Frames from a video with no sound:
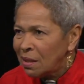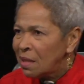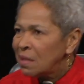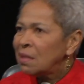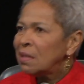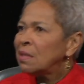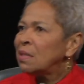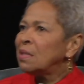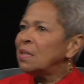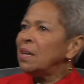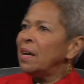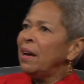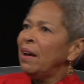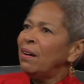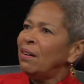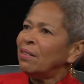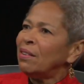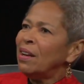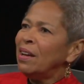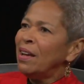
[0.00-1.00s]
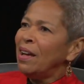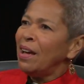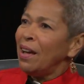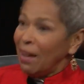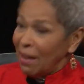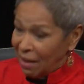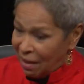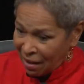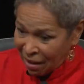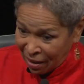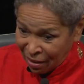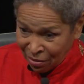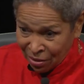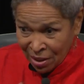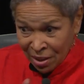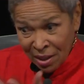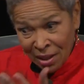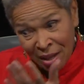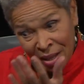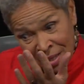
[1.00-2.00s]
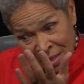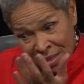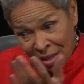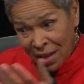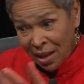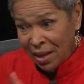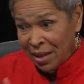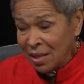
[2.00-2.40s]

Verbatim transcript: This is a town. Mm-hmm. I realized, yeah,